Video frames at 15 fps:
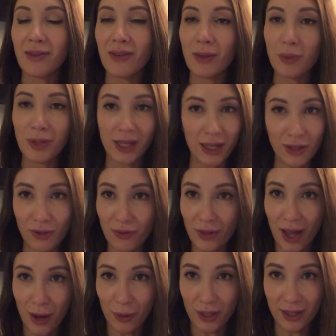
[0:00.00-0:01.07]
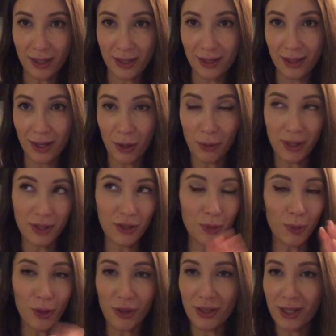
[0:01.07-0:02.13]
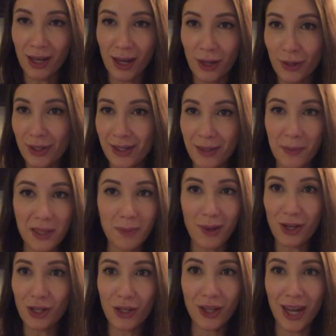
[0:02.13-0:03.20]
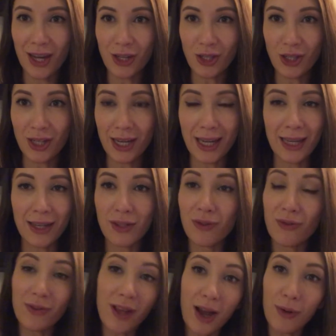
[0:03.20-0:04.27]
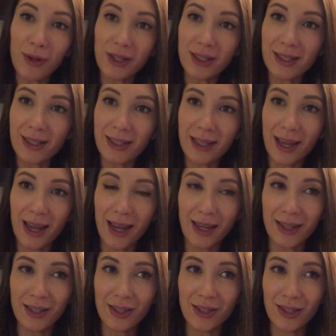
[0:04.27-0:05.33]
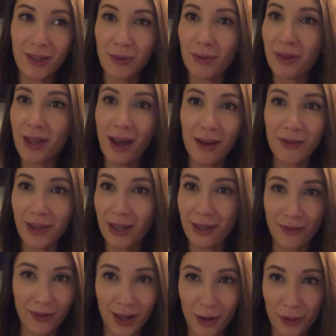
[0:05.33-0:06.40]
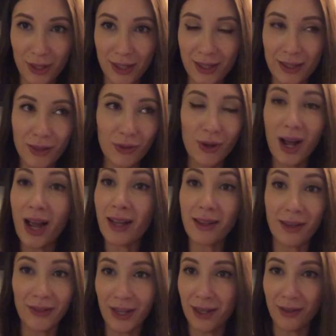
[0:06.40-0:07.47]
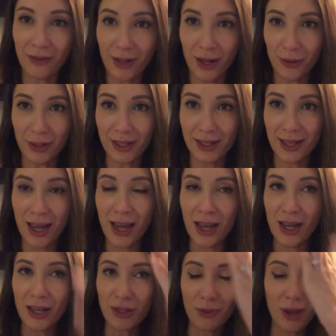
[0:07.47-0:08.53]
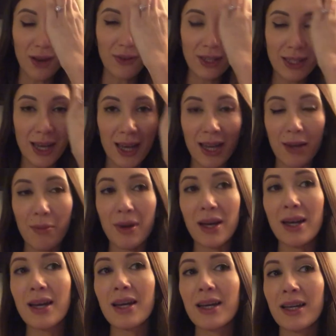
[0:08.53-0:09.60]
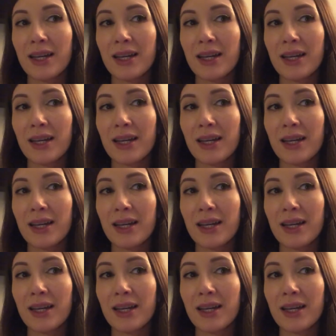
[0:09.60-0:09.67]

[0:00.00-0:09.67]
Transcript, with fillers: If he gets you flowers, you know, it's your birthday or it's some special occasion and he gets you flowers and you love getting flowers. So I love getting flowers. So every time,